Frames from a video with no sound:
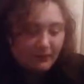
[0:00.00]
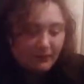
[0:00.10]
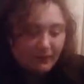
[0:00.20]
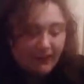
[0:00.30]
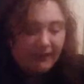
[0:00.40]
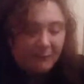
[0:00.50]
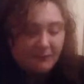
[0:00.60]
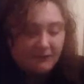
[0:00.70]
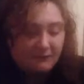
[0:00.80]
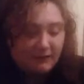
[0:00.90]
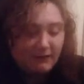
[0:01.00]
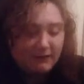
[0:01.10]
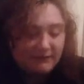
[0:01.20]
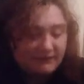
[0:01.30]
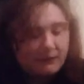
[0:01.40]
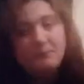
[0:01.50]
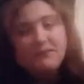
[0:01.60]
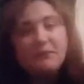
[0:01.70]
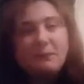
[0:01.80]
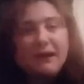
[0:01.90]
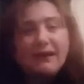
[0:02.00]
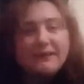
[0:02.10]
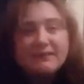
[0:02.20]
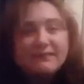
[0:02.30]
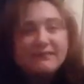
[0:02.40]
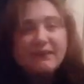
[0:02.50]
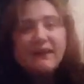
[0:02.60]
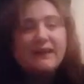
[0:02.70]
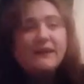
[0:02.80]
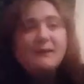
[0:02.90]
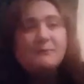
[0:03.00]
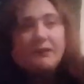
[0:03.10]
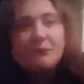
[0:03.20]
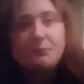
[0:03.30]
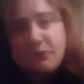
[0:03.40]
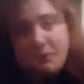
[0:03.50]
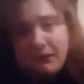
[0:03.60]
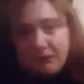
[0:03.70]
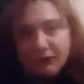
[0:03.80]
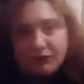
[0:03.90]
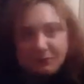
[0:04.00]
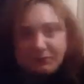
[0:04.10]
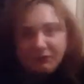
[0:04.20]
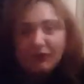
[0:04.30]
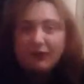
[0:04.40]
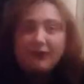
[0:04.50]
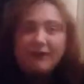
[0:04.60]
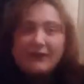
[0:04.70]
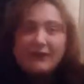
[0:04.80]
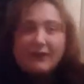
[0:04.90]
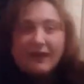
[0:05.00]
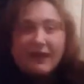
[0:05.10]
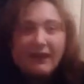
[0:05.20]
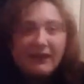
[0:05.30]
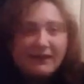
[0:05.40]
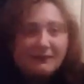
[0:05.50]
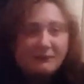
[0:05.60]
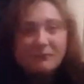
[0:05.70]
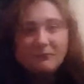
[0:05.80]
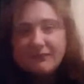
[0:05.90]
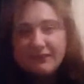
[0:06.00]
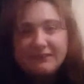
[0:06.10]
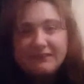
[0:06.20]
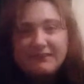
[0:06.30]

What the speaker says: I have been in relationships in the past. I've spoke about those before. 1 second.